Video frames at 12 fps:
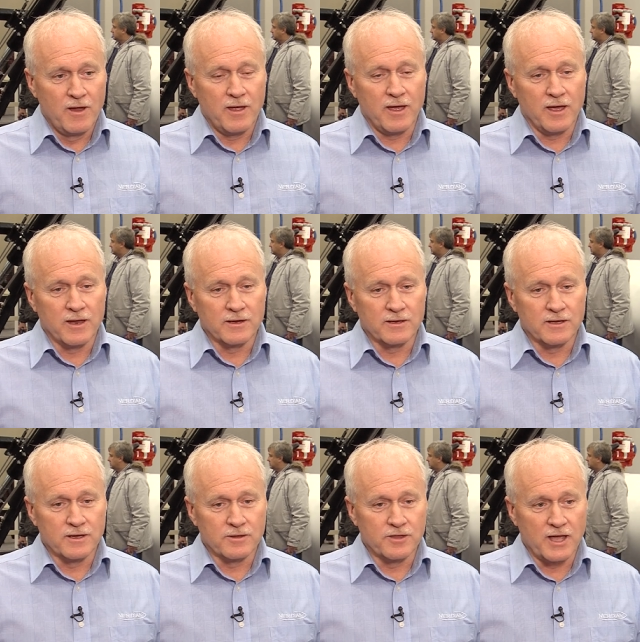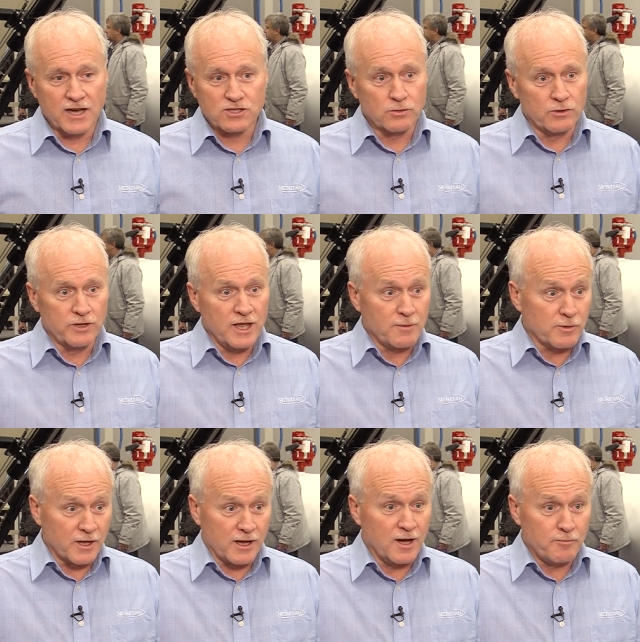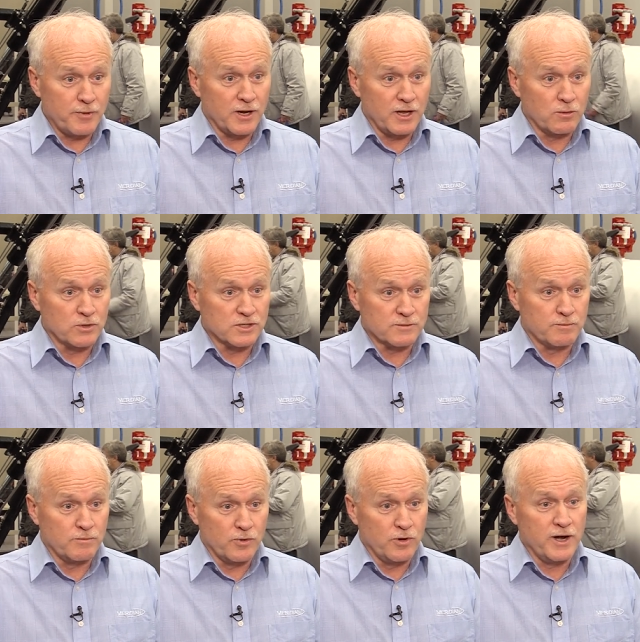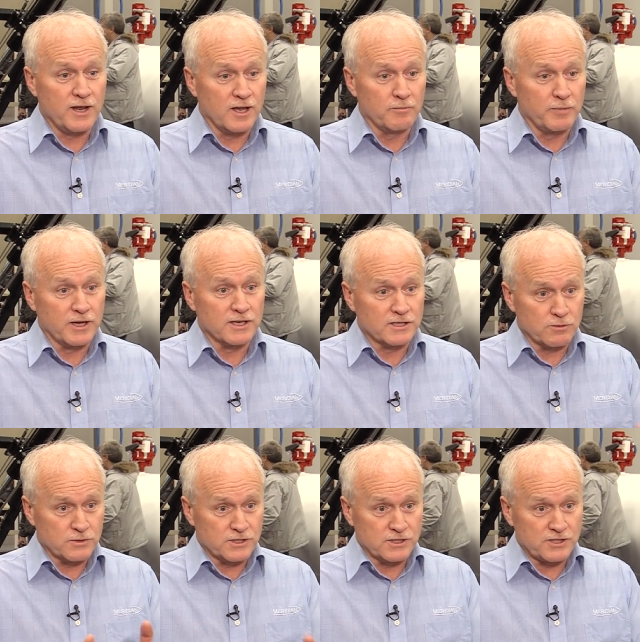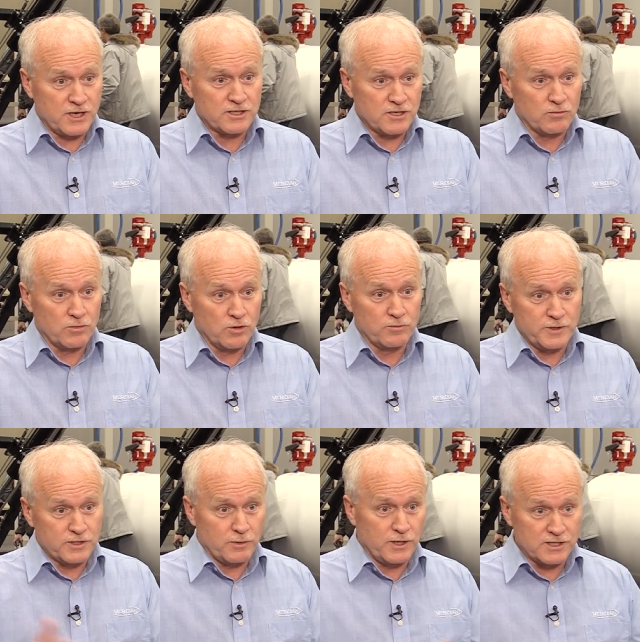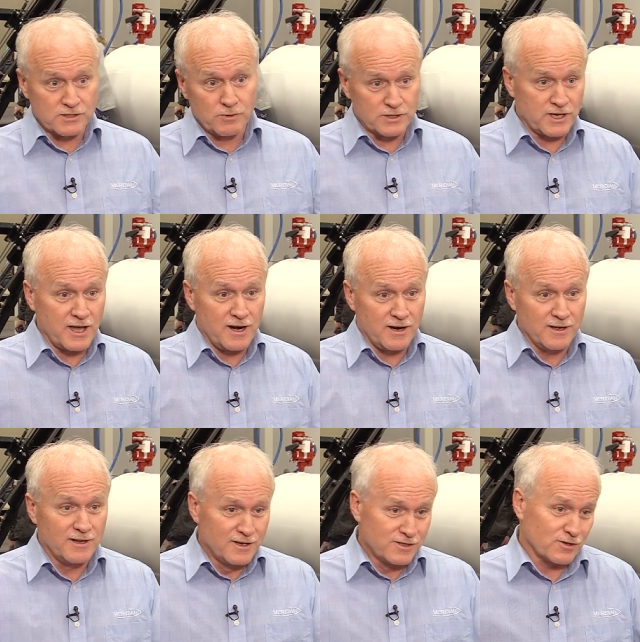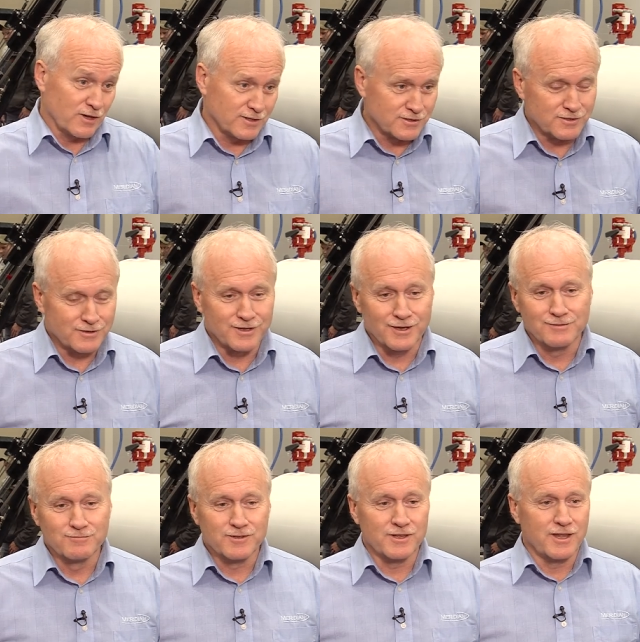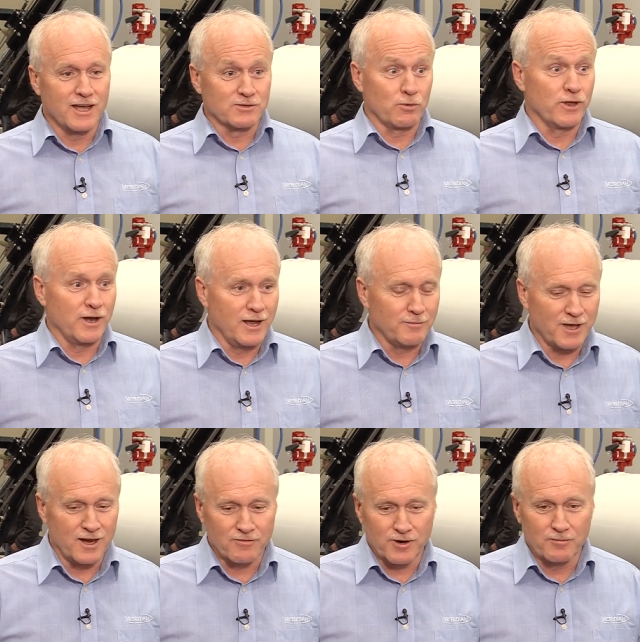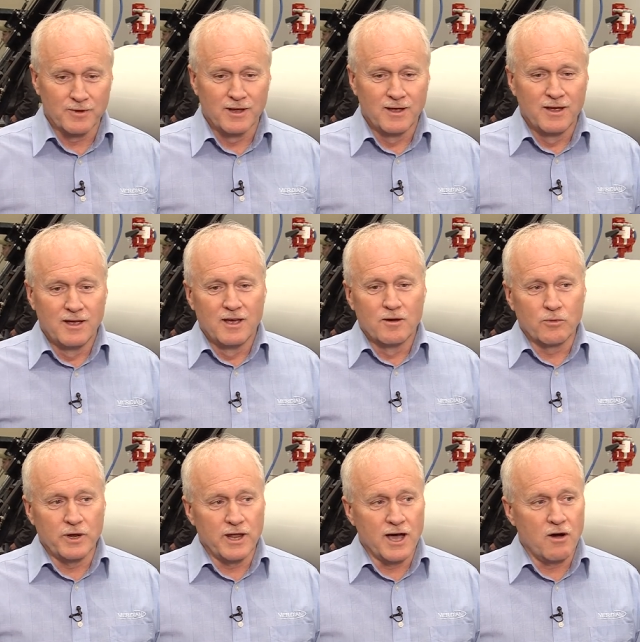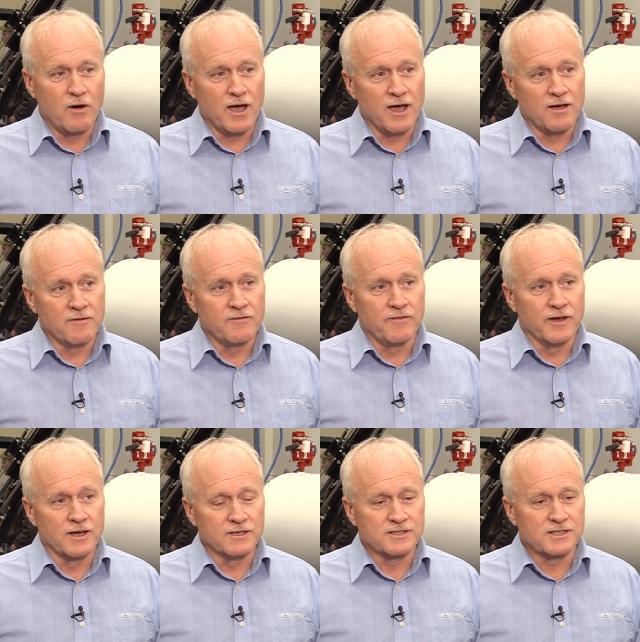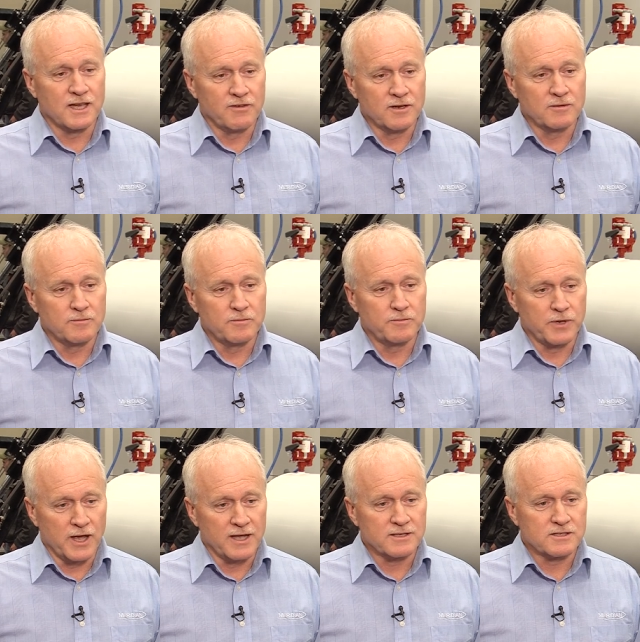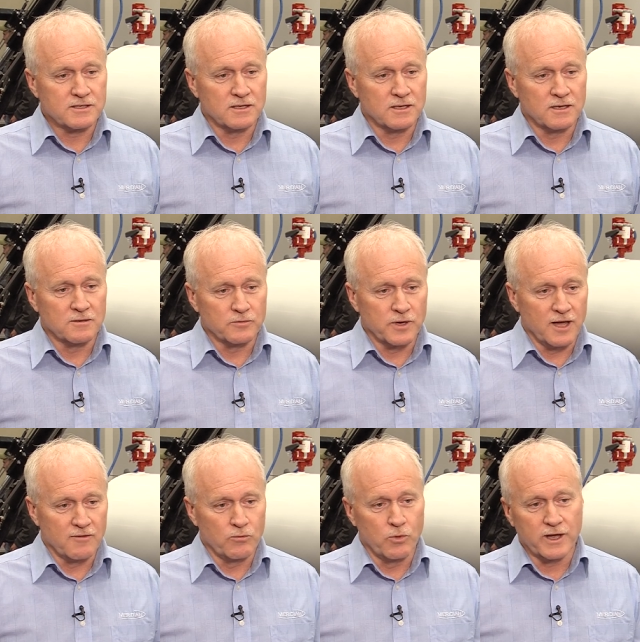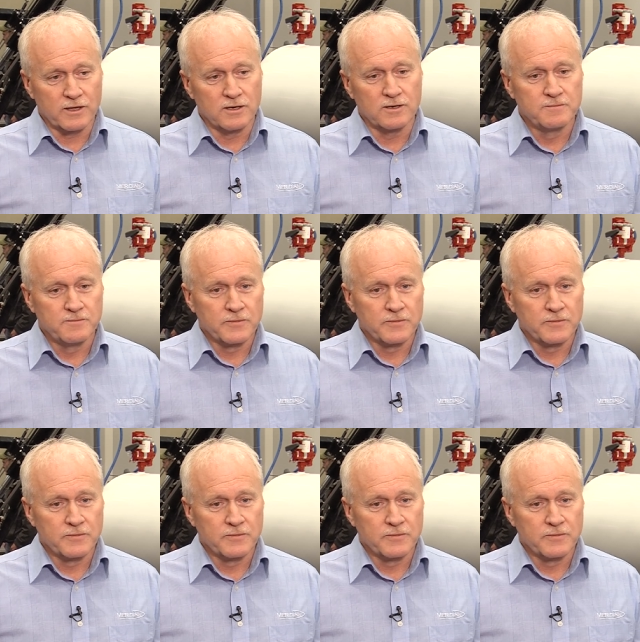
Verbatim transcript: and uh, the actual name of the company was Meridian because it was the center road between East and West Canada, so that's, the, that's where the name came from. We now have uh, seven plants. Uh, we have Winkler,